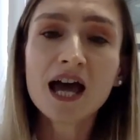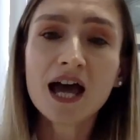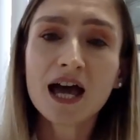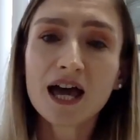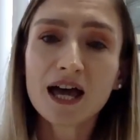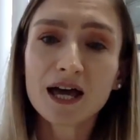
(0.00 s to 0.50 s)

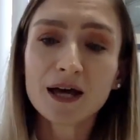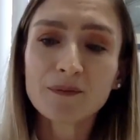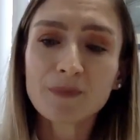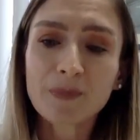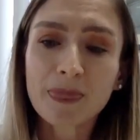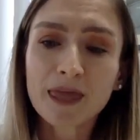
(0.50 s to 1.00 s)

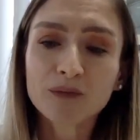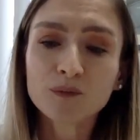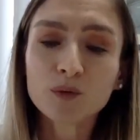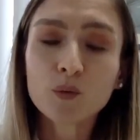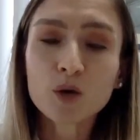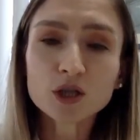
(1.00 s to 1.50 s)
And we
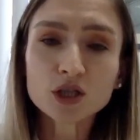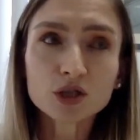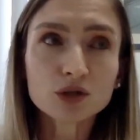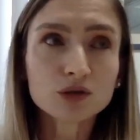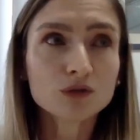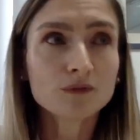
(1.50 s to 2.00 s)
want
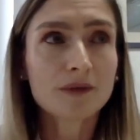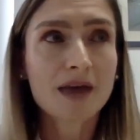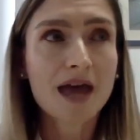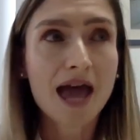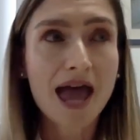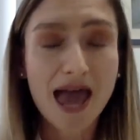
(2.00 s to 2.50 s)
to
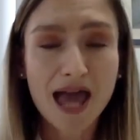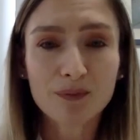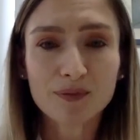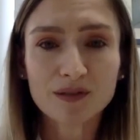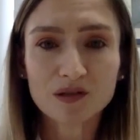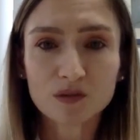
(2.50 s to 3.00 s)
help
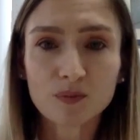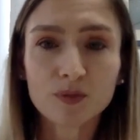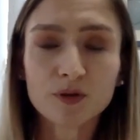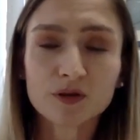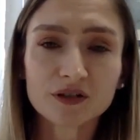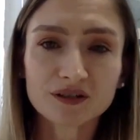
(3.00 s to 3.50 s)
and
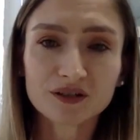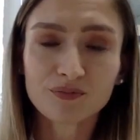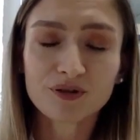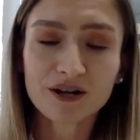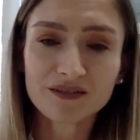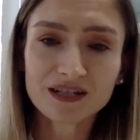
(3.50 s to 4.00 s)
support the
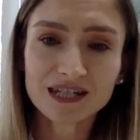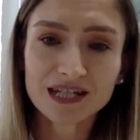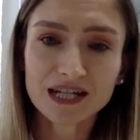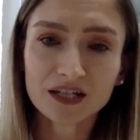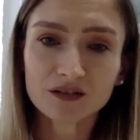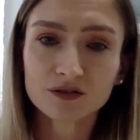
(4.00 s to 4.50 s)
private
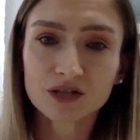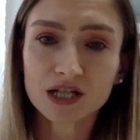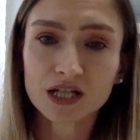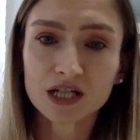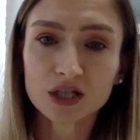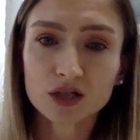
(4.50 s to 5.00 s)
sector
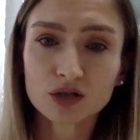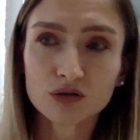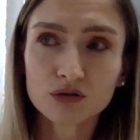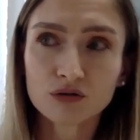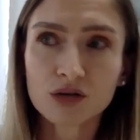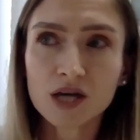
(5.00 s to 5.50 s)
here
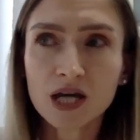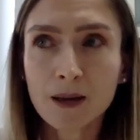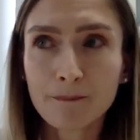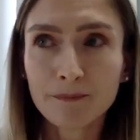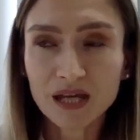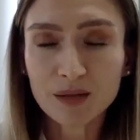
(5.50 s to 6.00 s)
to
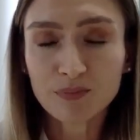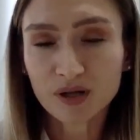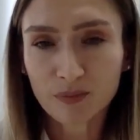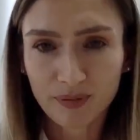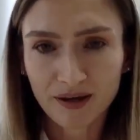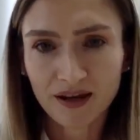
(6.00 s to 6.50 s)
be
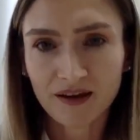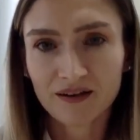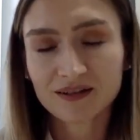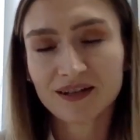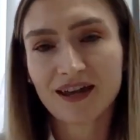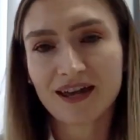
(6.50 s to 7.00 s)
prepared
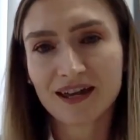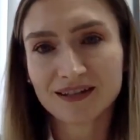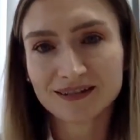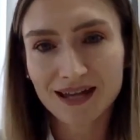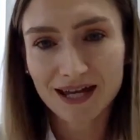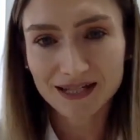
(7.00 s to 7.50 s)
and
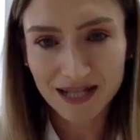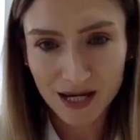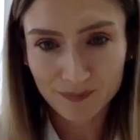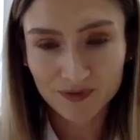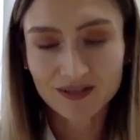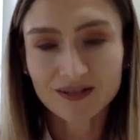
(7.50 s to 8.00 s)

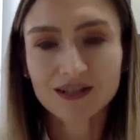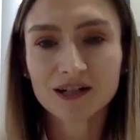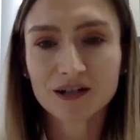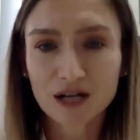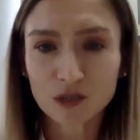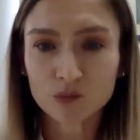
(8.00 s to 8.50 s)
adapt
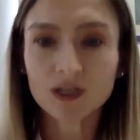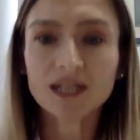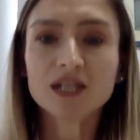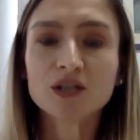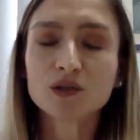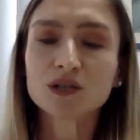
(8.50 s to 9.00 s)
gradually
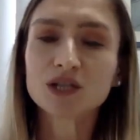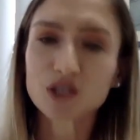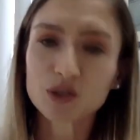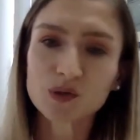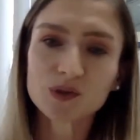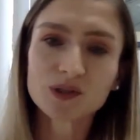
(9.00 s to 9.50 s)
to the
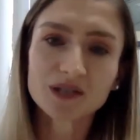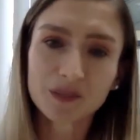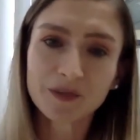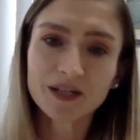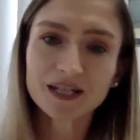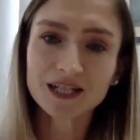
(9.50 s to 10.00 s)
new
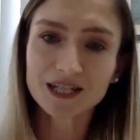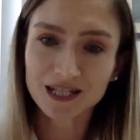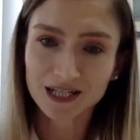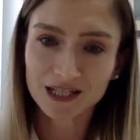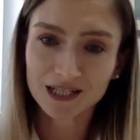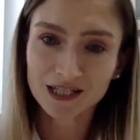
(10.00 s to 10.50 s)
sustainability
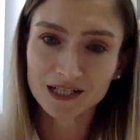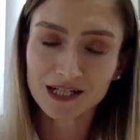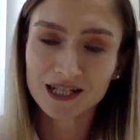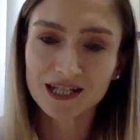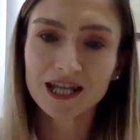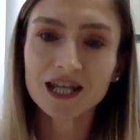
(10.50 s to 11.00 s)

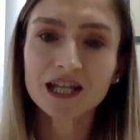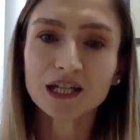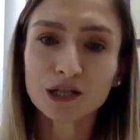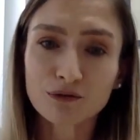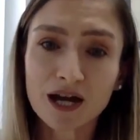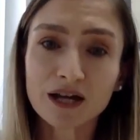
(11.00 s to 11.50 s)
standards
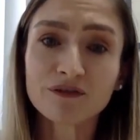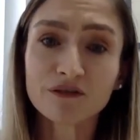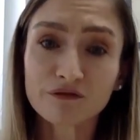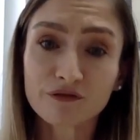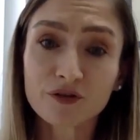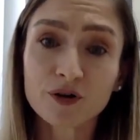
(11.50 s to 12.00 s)
deriving
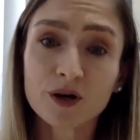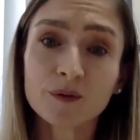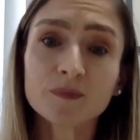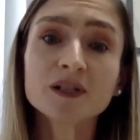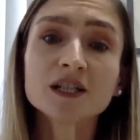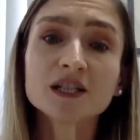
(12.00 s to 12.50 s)

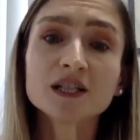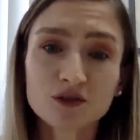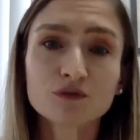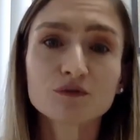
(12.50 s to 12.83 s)
from the new